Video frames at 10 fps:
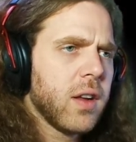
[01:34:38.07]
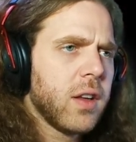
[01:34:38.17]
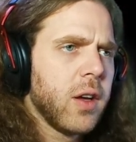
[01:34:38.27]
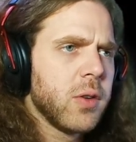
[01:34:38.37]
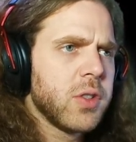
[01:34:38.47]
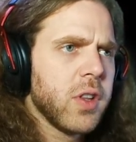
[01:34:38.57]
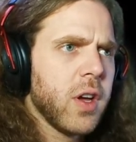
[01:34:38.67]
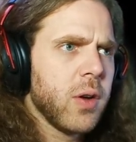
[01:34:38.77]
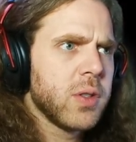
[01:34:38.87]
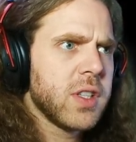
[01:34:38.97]
go to the
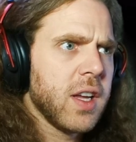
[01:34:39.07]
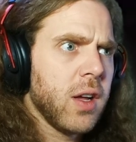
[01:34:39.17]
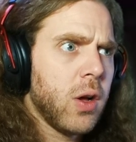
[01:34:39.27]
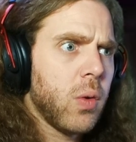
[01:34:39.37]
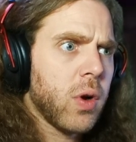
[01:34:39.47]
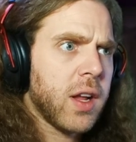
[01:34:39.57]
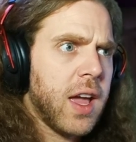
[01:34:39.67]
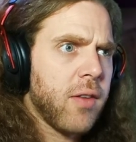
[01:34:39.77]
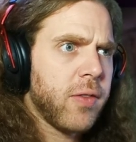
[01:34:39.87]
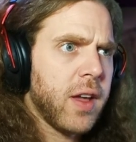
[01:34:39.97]
hotel where
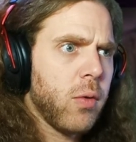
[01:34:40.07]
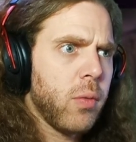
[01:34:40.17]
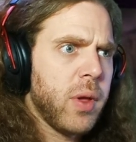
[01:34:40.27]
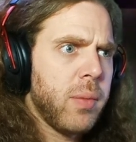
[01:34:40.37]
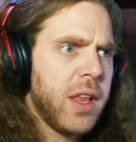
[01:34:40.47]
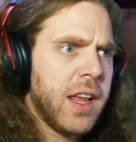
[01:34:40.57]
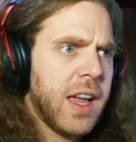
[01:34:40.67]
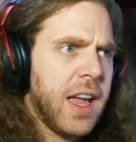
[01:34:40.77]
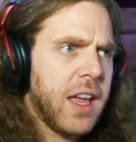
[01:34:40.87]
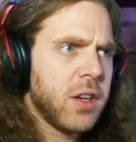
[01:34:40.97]
Kafei will be meeting
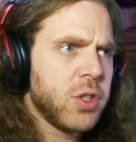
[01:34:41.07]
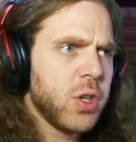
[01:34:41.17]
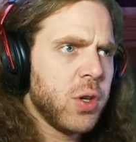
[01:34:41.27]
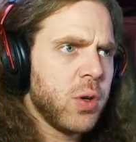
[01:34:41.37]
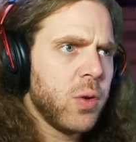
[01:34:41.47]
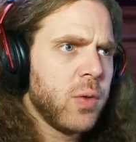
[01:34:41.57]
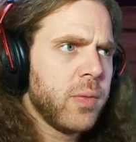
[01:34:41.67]
Anju.